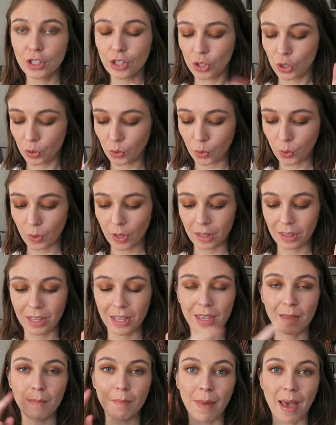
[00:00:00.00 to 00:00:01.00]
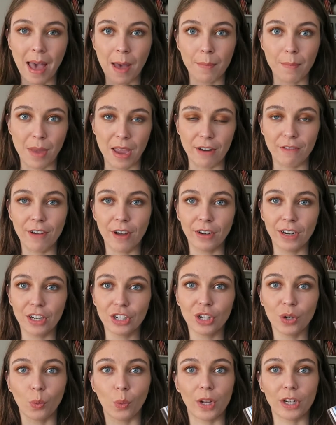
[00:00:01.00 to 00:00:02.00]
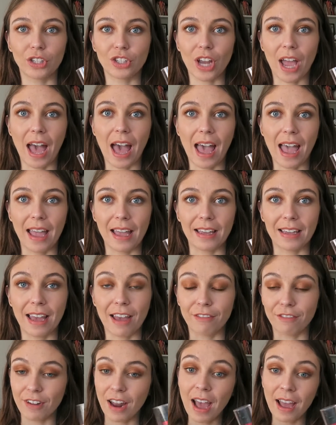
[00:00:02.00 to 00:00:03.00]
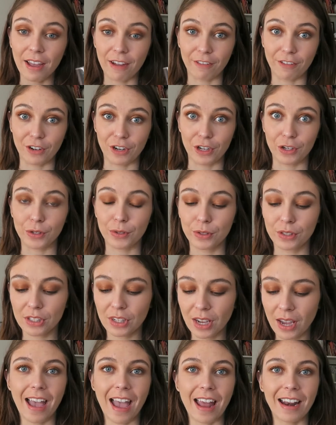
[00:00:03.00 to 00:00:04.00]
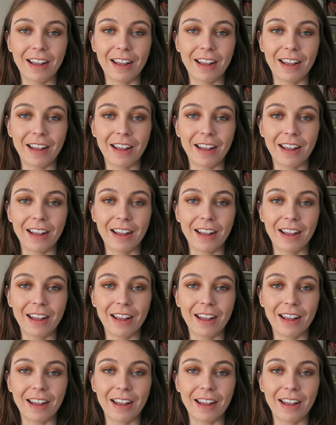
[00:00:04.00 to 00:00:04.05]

to the Matte Made foundation, which I have not ever used.